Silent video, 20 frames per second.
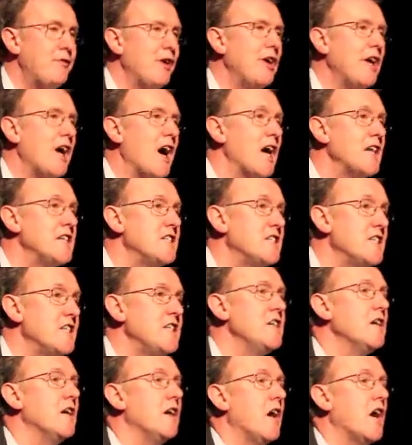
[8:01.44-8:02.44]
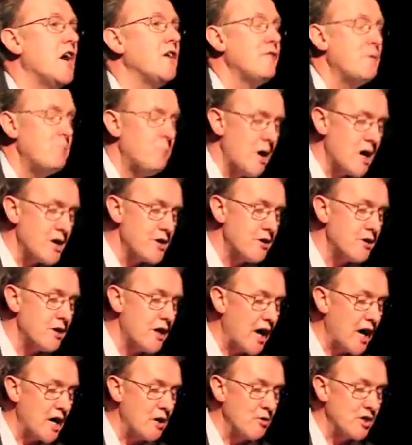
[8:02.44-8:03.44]
the very idea of a
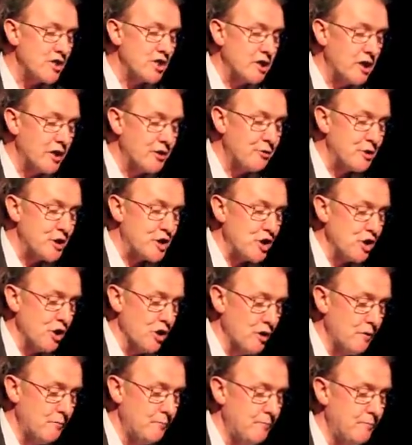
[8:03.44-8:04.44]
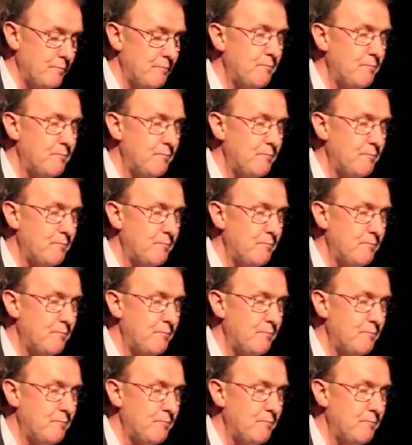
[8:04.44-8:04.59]
modern Irish literature